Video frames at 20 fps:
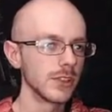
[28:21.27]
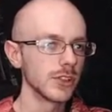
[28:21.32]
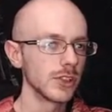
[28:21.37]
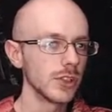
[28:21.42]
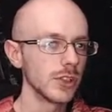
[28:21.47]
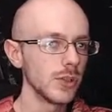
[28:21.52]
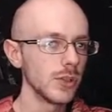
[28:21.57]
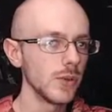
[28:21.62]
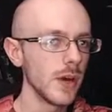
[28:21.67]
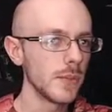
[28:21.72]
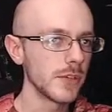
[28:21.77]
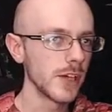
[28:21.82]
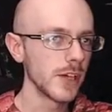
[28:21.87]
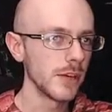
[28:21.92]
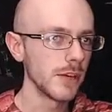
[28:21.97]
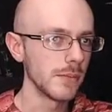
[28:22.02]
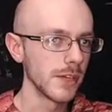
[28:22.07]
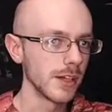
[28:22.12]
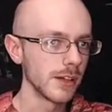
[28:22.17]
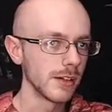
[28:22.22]
Two
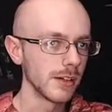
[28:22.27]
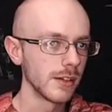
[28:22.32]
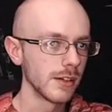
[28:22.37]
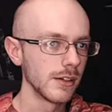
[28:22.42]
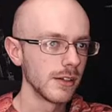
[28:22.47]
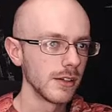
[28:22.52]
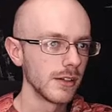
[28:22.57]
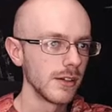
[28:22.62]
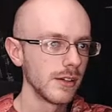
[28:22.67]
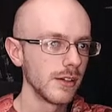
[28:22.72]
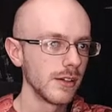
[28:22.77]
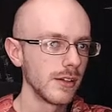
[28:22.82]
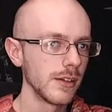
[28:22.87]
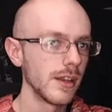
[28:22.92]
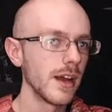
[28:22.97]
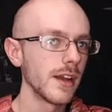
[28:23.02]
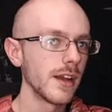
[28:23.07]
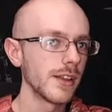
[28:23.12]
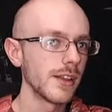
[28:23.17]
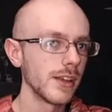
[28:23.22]
upcoming
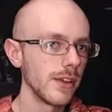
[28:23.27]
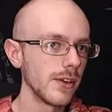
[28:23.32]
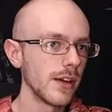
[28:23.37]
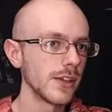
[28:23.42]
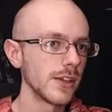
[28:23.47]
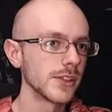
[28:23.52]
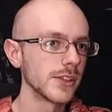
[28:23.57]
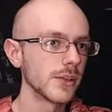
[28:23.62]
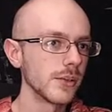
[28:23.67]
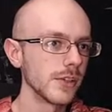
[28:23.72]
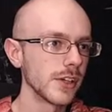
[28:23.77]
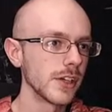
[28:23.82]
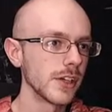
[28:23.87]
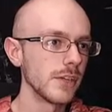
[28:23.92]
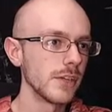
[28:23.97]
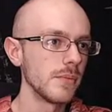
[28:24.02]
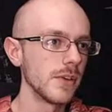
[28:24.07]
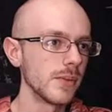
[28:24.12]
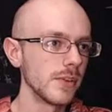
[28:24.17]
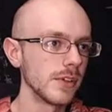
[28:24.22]
that I think you guys are really
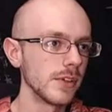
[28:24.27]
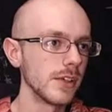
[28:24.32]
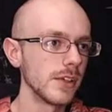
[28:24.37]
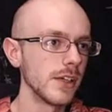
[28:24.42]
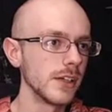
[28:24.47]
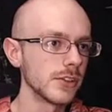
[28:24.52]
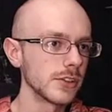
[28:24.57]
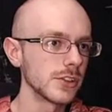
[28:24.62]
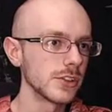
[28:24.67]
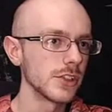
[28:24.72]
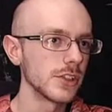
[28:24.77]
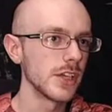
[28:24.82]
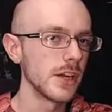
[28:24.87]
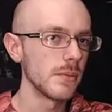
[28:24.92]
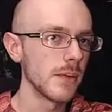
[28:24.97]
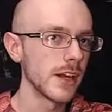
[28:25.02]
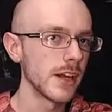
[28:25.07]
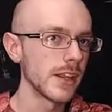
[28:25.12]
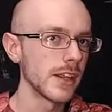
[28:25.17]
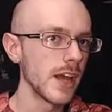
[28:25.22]
gonna be really interested
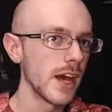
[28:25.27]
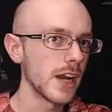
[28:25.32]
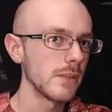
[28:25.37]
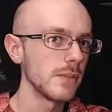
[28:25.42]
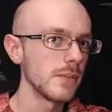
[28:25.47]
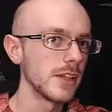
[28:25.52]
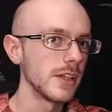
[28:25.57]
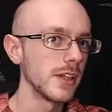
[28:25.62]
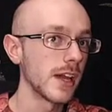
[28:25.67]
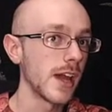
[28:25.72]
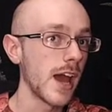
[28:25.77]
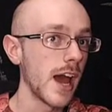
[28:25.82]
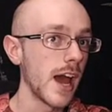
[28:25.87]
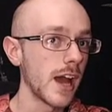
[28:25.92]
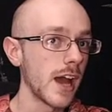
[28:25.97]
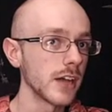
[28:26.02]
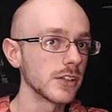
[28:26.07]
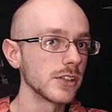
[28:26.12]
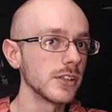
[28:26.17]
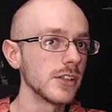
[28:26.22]
in. By that, I mean, like,
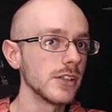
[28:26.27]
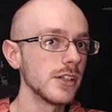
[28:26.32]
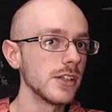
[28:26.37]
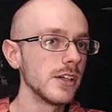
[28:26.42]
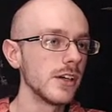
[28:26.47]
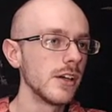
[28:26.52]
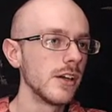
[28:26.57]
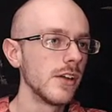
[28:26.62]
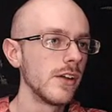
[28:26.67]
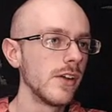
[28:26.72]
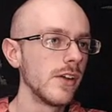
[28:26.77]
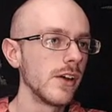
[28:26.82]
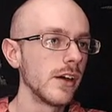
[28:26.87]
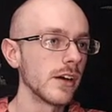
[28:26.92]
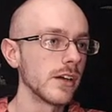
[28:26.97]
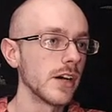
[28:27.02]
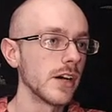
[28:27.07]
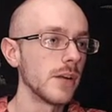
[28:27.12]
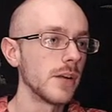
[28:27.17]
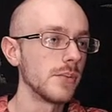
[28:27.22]
actually
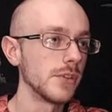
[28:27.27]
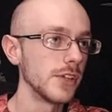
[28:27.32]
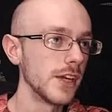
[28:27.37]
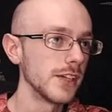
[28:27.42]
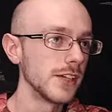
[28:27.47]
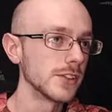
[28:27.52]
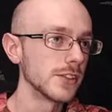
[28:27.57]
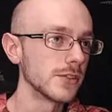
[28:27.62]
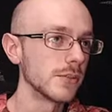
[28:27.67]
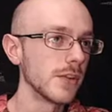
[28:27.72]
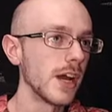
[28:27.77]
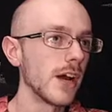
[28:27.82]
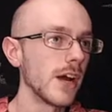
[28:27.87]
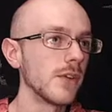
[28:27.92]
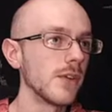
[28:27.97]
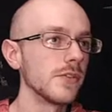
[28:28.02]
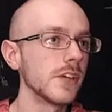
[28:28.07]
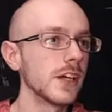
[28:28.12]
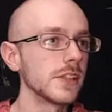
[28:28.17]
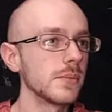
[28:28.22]
a couple days from now.
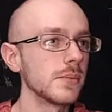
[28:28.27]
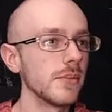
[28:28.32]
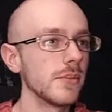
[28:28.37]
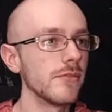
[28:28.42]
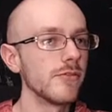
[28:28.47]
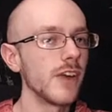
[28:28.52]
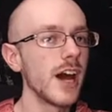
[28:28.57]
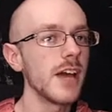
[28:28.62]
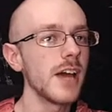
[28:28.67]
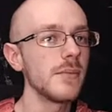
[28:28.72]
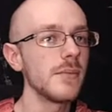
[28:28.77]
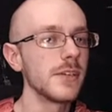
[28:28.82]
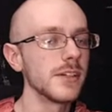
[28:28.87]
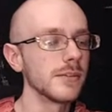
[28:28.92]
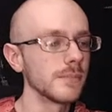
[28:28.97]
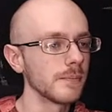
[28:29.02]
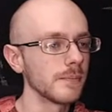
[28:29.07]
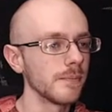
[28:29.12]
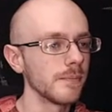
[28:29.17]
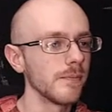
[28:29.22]
If you guys have been
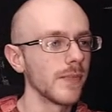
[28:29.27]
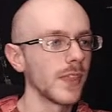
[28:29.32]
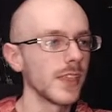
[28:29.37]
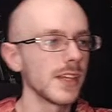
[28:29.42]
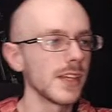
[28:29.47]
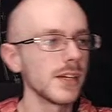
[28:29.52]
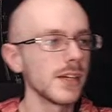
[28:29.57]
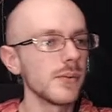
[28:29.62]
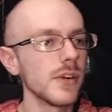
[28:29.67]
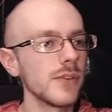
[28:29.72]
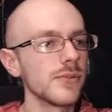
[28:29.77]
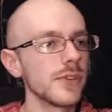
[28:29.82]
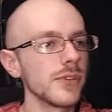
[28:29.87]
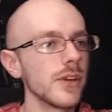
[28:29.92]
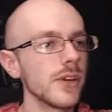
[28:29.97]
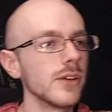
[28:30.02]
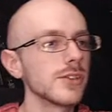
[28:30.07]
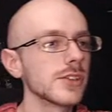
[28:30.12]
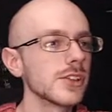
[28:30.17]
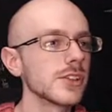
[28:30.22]
vibing, mm, get ready for
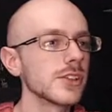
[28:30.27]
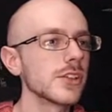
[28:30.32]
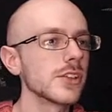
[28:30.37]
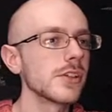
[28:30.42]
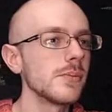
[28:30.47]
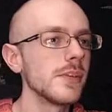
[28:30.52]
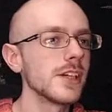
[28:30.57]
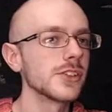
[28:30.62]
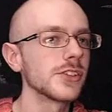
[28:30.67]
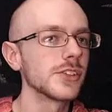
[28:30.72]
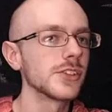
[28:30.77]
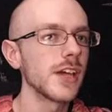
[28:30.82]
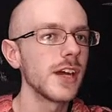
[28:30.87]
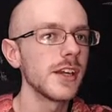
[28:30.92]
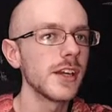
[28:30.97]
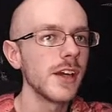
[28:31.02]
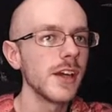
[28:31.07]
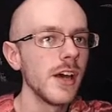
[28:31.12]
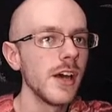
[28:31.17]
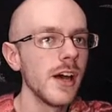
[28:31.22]
those because they're gonna be
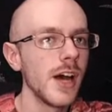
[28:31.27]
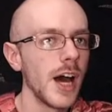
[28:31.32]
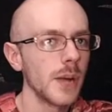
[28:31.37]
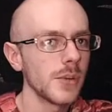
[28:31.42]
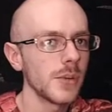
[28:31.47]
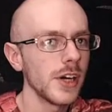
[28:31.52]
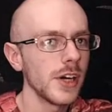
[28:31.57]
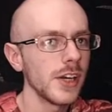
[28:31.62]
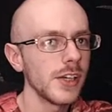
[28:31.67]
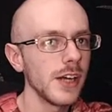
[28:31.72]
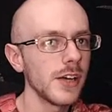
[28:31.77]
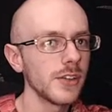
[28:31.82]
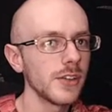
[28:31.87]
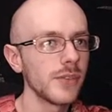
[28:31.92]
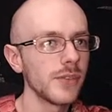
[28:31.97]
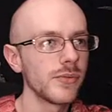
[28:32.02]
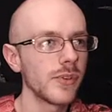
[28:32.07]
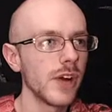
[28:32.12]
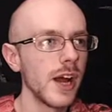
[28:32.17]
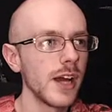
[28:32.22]
exciting. I'm cutting down
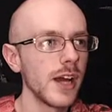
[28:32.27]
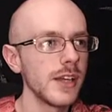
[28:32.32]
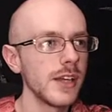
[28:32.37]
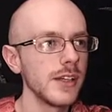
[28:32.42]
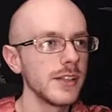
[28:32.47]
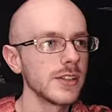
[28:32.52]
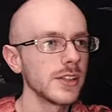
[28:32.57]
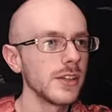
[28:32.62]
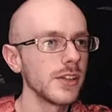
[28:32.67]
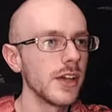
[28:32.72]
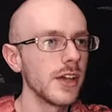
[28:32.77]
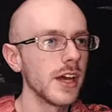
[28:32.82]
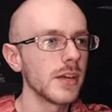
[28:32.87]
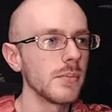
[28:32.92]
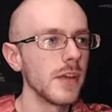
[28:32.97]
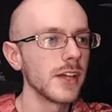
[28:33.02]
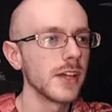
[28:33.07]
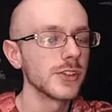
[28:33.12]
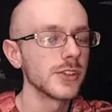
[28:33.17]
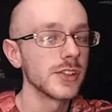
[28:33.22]
the variety to, like,
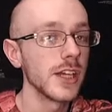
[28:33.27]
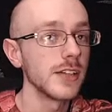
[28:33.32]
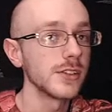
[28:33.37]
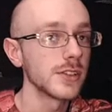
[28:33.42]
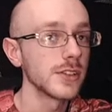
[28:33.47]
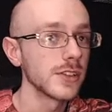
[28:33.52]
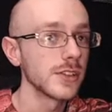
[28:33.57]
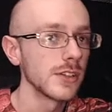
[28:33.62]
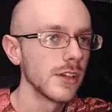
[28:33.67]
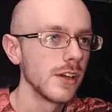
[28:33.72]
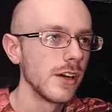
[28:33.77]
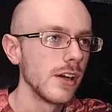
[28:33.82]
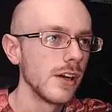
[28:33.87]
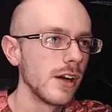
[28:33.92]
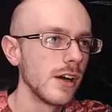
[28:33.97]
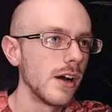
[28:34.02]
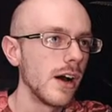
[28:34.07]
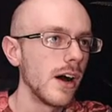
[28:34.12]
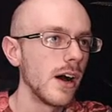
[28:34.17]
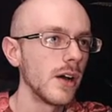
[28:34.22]
make sense.
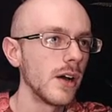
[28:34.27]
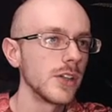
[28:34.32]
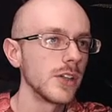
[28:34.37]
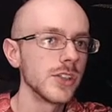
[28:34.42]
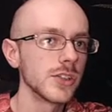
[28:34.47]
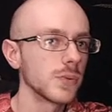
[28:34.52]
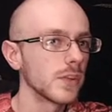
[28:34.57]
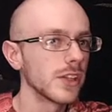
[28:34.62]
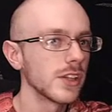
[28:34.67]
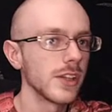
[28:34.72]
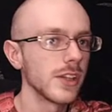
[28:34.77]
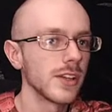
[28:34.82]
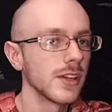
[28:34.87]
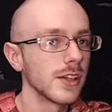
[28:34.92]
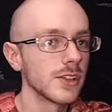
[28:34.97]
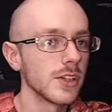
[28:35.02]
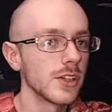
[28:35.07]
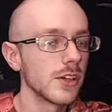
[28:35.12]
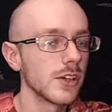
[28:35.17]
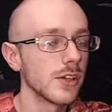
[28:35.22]
Uh, just with the
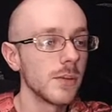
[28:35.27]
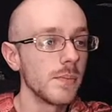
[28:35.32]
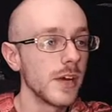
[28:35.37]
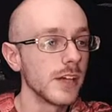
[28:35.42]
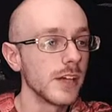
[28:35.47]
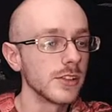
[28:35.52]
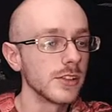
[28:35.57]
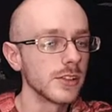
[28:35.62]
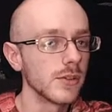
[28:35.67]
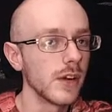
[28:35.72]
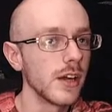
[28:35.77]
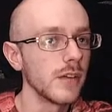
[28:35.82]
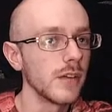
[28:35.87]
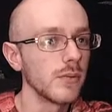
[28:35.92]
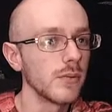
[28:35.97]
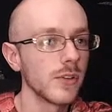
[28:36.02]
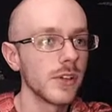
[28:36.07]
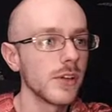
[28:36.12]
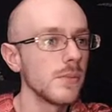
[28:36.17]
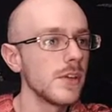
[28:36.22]
things that are the best, right?
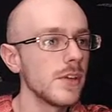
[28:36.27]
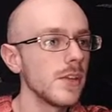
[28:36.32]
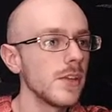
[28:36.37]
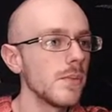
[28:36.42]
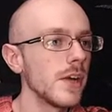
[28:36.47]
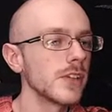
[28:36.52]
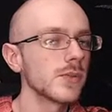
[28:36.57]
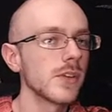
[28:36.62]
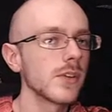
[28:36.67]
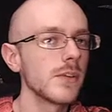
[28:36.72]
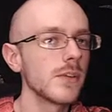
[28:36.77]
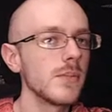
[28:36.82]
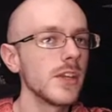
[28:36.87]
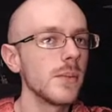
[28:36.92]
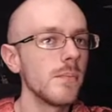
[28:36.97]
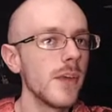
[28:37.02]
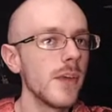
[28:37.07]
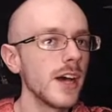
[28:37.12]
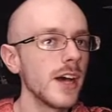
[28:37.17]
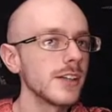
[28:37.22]
If we're gonna be the best, we're gonna be the
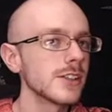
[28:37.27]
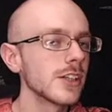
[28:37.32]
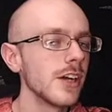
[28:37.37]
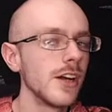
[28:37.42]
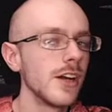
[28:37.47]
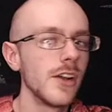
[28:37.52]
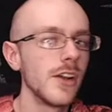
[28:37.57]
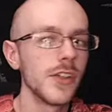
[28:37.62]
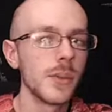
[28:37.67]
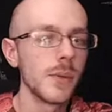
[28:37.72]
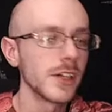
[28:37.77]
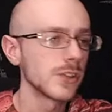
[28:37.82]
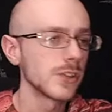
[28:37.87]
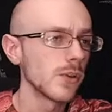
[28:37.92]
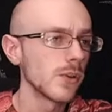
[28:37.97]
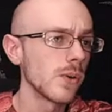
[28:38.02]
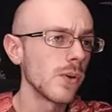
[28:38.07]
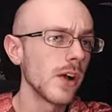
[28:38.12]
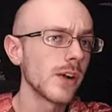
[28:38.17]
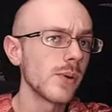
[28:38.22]
best. The best
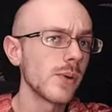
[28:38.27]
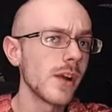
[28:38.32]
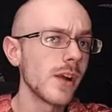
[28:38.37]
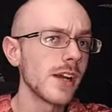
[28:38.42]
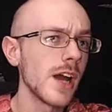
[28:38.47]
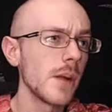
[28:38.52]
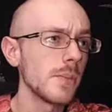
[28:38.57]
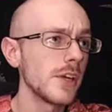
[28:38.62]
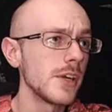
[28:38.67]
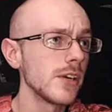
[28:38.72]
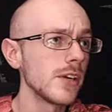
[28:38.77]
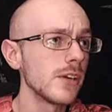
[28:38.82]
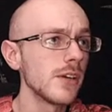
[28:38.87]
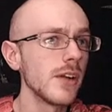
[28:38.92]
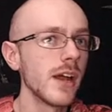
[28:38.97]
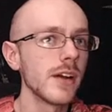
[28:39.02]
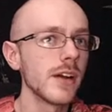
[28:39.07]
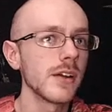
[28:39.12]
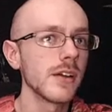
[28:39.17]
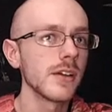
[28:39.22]
roguelike right now, period,
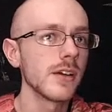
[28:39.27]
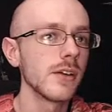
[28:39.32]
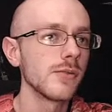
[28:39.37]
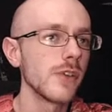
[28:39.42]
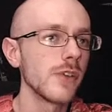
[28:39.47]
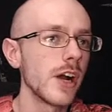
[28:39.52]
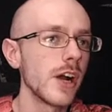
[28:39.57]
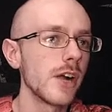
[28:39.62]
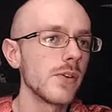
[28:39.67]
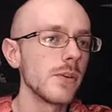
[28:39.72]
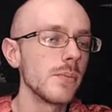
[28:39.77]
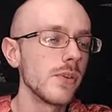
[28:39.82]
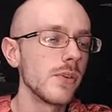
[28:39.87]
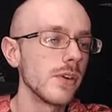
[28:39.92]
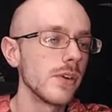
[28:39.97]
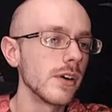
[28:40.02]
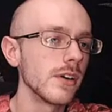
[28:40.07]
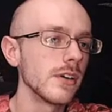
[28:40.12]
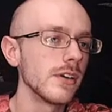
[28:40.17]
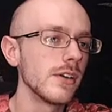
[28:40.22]
out of Gunfire
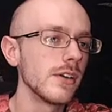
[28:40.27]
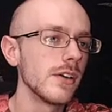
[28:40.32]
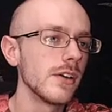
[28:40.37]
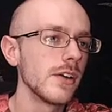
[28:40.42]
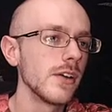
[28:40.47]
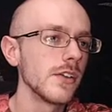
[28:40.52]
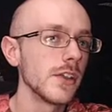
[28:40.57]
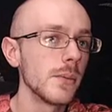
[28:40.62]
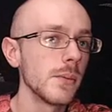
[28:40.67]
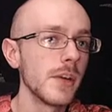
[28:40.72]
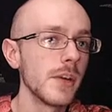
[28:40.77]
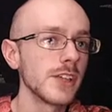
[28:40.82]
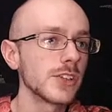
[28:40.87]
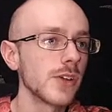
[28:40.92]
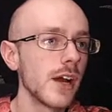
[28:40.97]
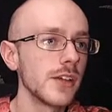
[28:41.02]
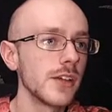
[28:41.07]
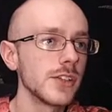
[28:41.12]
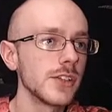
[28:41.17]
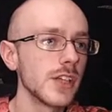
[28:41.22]
Reborn. The best
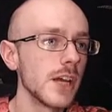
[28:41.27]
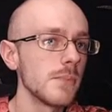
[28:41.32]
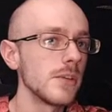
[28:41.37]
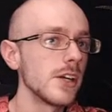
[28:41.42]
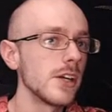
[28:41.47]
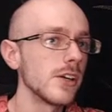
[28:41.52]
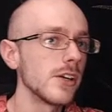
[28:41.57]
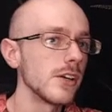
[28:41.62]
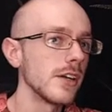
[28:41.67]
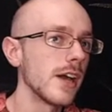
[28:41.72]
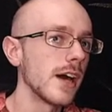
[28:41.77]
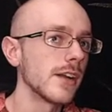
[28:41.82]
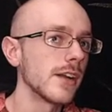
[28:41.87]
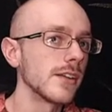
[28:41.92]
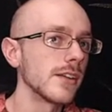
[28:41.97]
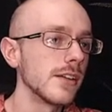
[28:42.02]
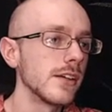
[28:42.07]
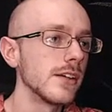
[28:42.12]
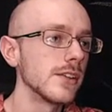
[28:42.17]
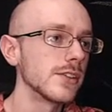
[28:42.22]
strategy game, period, out
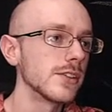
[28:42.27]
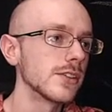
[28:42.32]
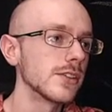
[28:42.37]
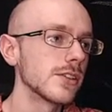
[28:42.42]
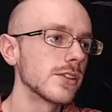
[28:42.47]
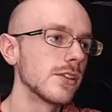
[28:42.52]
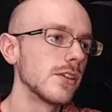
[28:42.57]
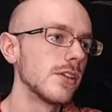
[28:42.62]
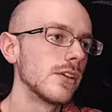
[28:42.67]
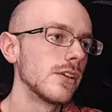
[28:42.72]
of this.